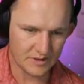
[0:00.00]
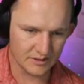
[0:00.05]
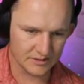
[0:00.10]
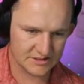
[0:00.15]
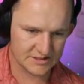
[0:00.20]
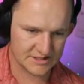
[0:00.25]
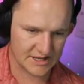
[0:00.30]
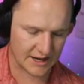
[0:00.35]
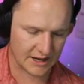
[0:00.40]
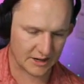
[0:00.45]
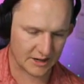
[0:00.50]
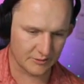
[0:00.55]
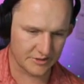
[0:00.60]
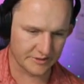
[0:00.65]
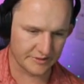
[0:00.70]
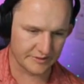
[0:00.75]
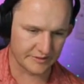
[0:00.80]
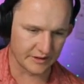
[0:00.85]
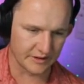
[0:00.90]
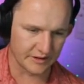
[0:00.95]
Saka with
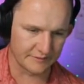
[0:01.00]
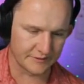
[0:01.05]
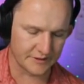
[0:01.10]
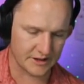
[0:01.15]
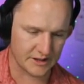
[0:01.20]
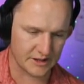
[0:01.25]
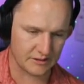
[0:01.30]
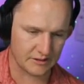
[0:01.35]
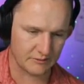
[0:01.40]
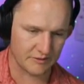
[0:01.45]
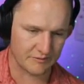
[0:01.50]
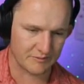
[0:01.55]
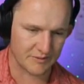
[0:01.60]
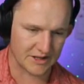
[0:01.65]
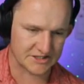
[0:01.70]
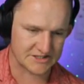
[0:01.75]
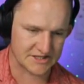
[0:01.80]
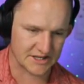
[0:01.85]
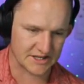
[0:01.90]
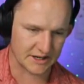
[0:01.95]
the delivery. We've
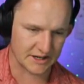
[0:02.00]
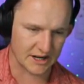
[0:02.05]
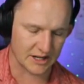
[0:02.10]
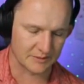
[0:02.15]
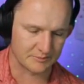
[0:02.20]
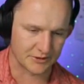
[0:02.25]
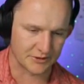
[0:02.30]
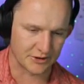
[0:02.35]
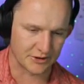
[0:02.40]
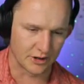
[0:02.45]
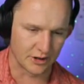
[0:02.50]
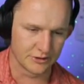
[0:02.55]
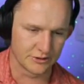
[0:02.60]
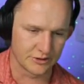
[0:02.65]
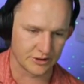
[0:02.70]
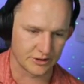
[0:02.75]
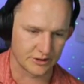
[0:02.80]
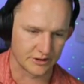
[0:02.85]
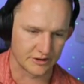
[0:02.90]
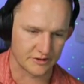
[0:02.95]
managed to hit it up, and
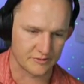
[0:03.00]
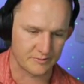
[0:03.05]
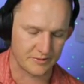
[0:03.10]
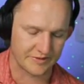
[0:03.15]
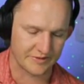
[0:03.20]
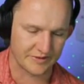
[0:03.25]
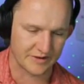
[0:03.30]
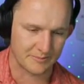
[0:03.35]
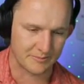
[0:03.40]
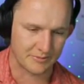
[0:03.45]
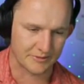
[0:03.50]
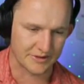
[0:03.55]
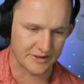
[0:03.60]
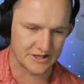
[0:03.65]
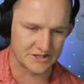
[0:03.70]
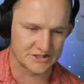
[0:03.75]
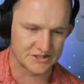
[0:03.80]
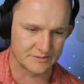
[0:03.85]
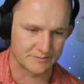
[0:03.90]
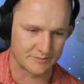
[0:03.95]
Odegaard oh, has picked it up on the
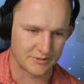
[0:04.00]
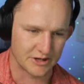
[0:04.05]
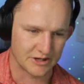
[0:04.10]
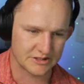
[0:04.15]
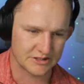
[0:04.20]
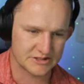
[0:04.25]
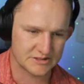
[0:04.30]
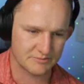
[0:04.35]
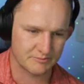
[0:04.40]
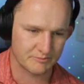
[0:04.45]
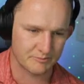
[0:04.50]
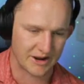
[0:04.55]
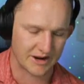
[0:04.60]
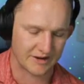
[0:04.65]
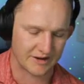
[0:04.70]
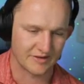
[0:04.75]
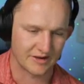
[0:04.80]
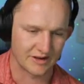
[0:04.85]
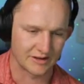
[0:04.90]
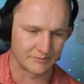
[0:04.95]
edge of the box.
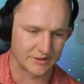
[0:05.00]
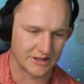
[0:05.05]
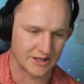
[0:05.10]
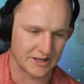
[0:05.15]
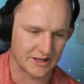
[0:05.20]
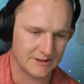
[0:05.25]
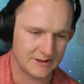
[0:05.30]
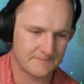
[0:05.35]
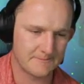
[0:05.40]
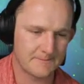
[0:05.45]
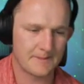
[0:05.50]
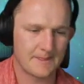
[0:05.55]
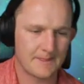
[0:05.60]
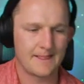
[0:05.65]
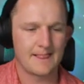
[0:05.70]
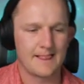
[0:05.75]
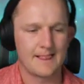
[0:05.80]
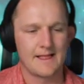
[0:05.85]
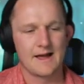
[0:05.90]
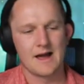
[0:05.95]
Back to Almeni.
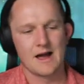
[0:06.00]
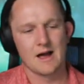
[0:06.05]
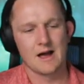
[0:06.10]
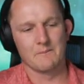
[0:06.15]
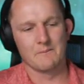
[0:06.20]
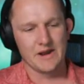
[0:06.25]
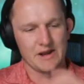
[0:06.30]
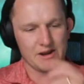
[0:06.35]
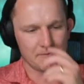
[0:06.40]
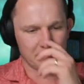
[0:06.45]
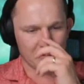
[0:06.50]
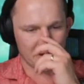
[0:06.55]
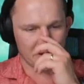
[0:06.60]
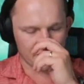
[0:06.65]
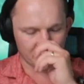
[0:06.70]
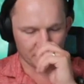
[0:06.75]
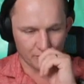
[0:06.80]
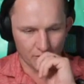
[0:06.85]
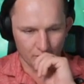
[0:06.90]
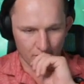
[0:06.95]
Armenian
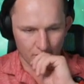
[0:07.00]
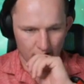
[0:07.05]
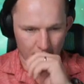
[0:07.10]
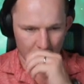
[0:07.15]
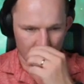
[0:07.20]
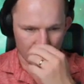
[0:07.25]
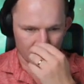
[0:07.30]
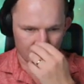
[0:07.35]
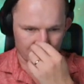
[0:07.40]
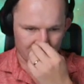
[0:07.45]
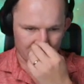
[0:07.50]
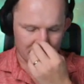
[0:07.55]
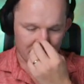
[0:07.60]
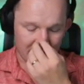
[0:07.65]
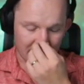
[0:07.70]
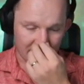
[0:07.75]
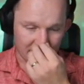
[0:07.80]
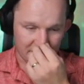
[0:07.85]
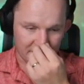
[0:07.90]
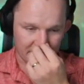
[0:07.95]
plays it all the way
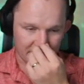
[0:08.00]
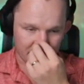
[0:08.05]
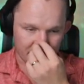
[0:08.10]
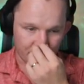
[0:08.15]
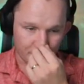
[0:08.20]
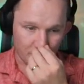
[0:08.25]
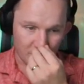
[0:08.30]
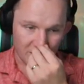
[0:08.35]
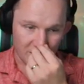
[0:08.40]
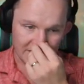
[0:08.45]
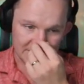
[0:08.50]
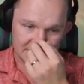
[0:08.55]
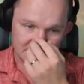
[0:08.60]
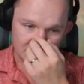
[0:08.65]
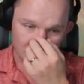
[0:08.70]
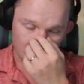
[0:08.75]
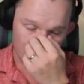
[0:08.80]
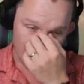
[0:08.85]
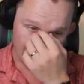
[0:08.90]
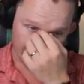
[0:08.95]
back. I think it's wide.
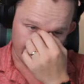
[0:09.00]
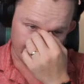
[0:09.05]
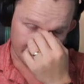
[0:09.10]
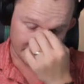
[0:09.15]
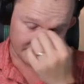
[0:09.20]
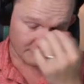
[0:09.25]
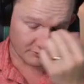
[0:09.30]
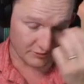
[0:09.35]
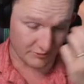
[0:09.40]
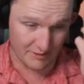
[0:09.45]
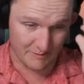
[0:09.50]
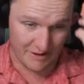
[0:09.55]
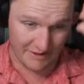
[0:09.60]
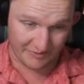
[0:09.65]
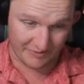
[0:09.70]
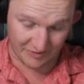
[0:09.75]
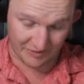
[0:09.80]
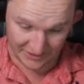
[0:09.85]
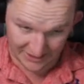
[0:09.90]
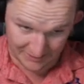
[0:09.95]
Wide. All the way
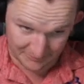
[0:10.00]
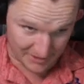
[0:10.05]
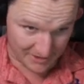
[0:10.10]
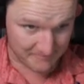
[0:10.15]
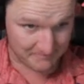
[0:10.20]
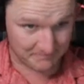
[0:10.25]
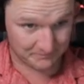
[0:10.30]
back to the keeper.